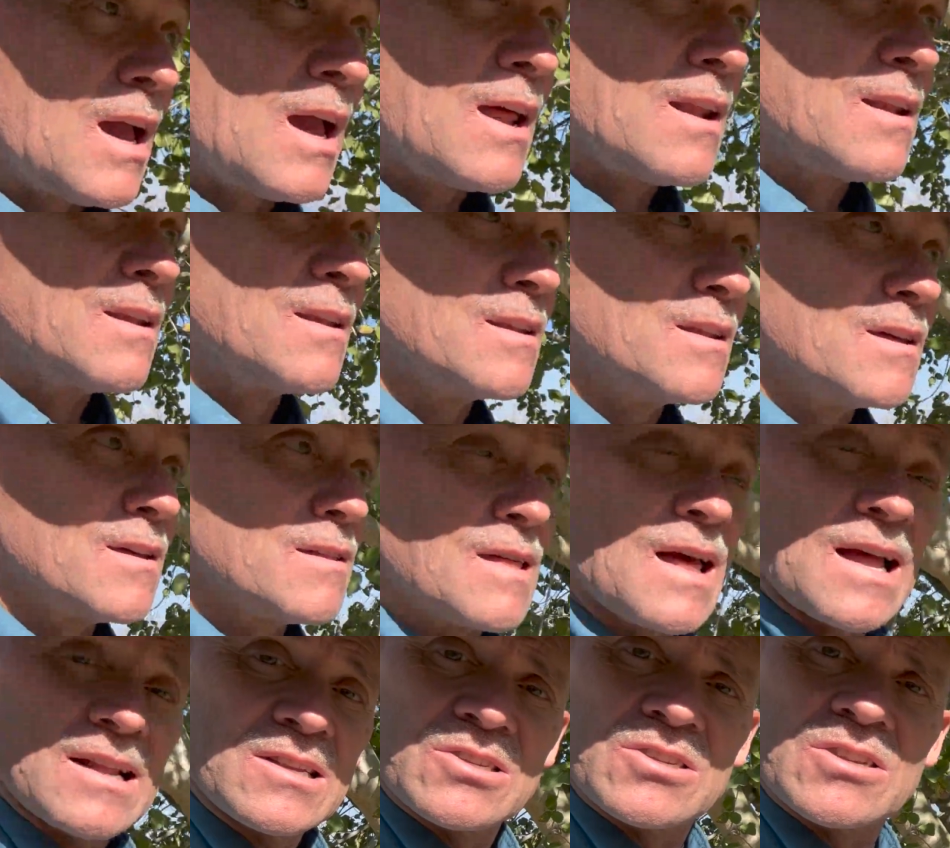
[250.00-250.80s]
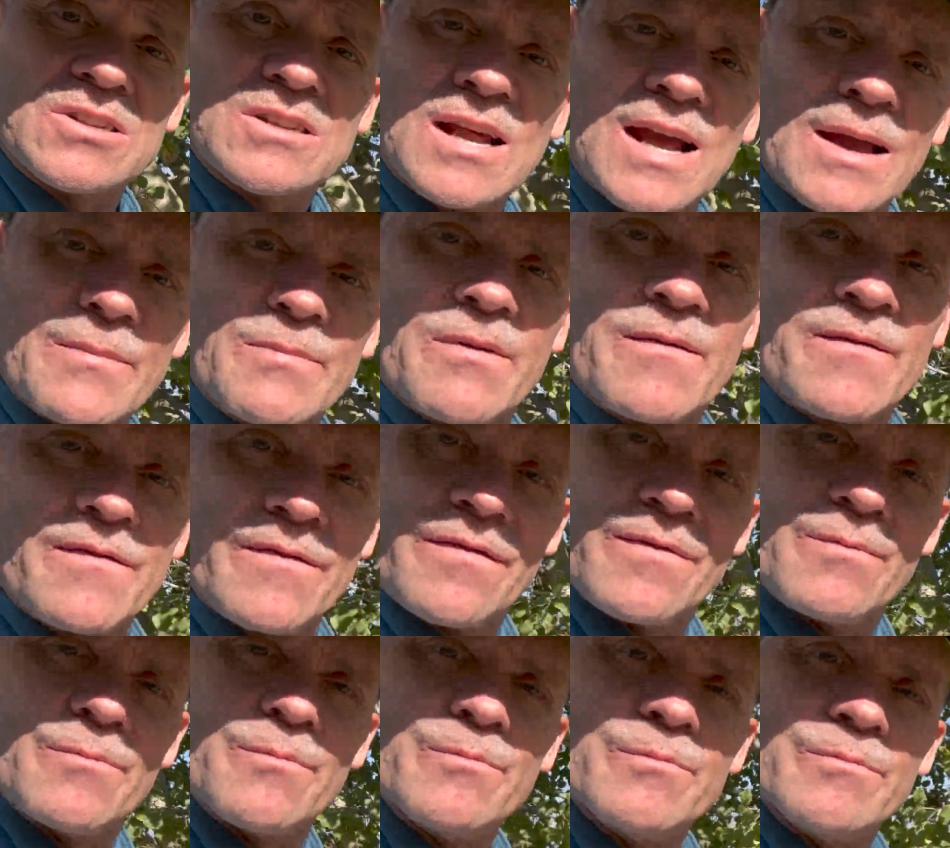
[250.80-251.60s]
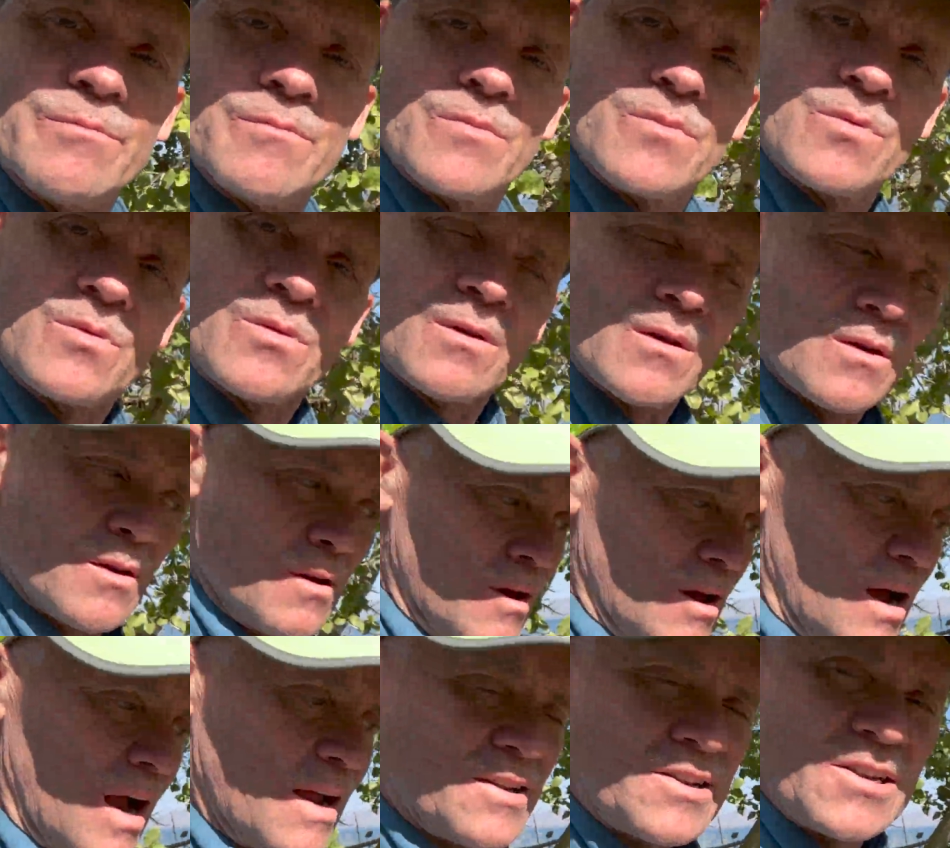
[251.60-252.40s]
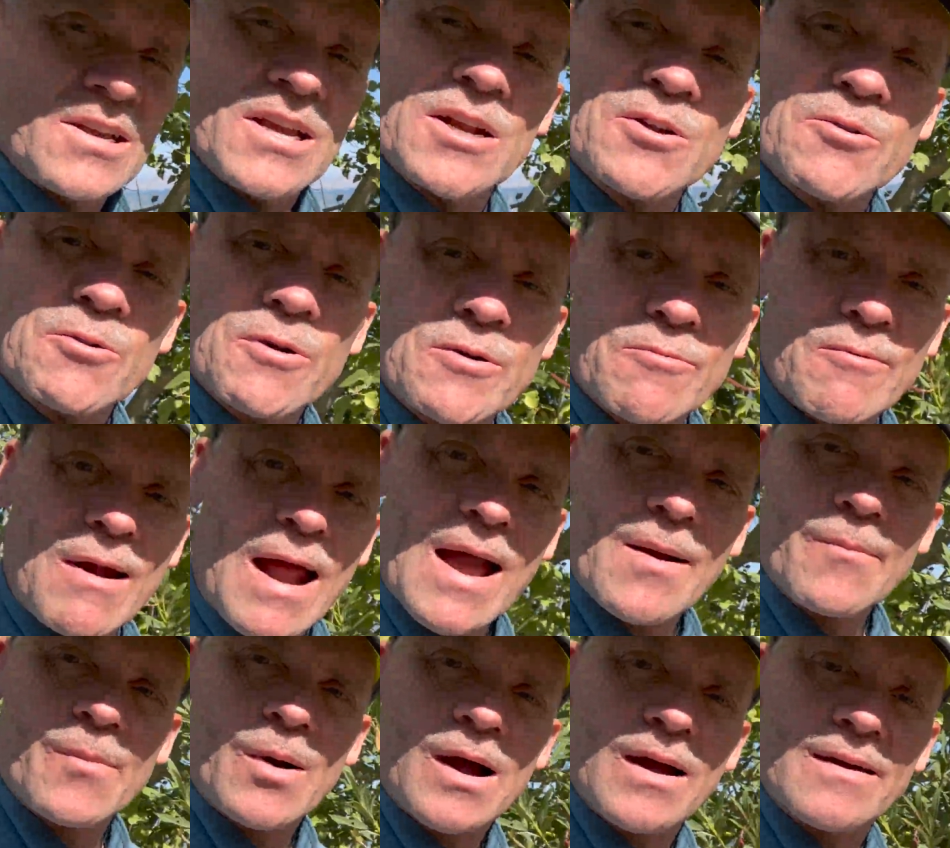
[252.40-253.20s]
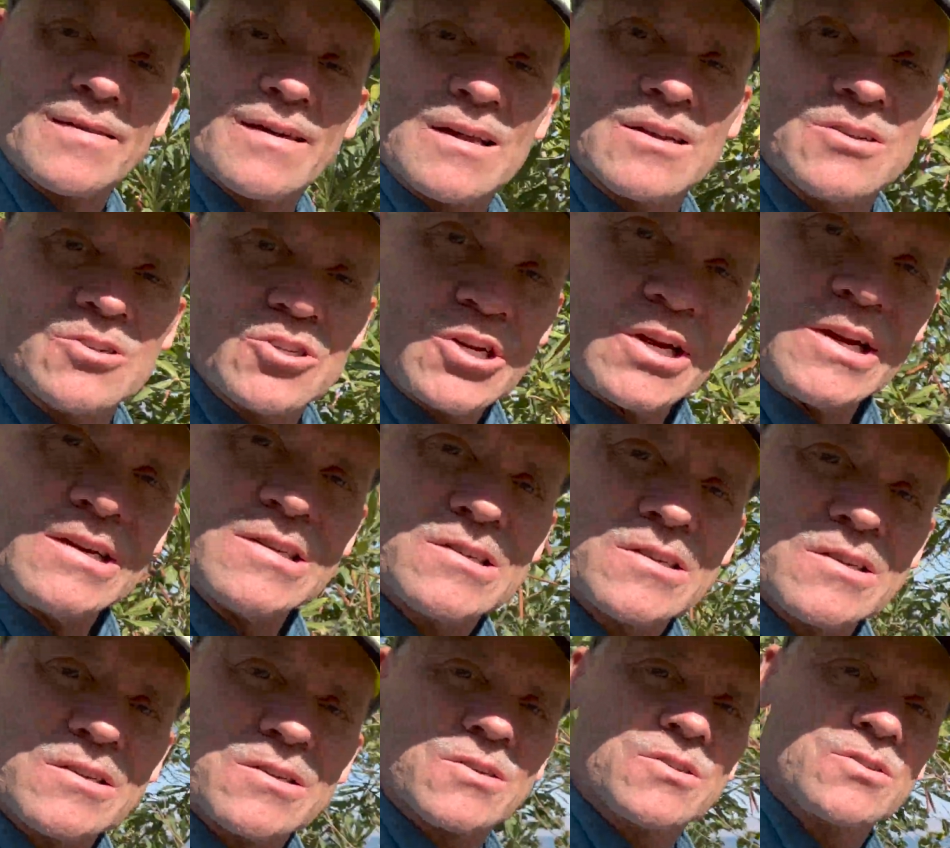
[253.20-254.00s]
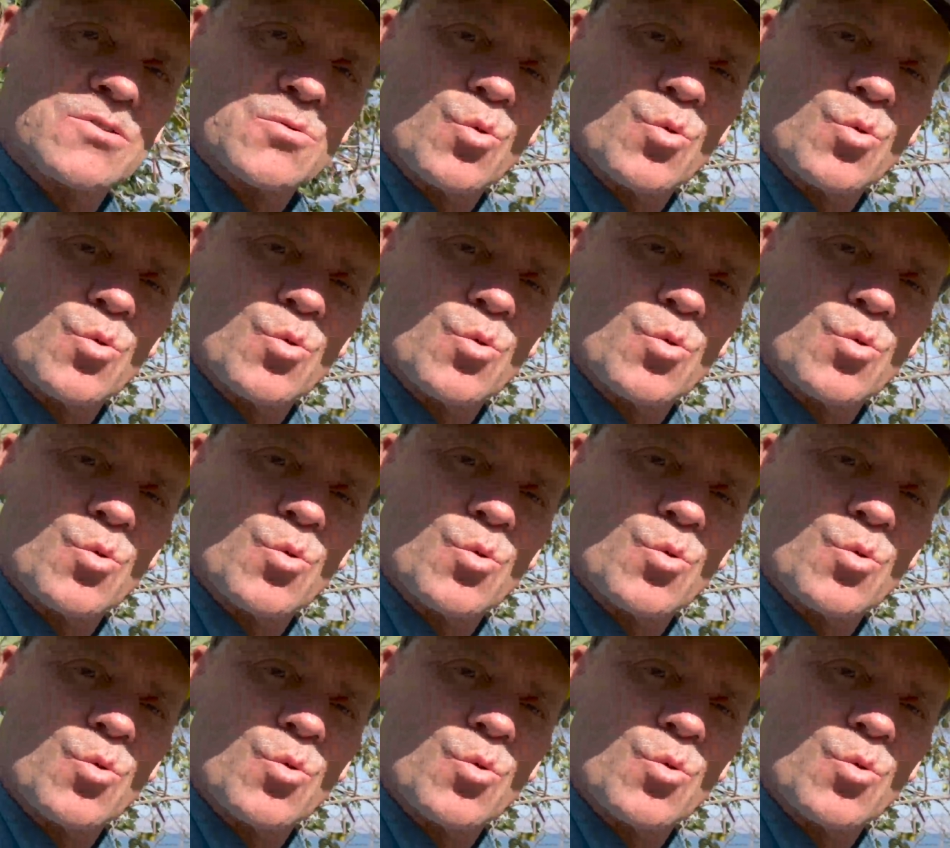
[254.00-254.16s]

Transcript: And that's the type of itinerant rabbi that Jesus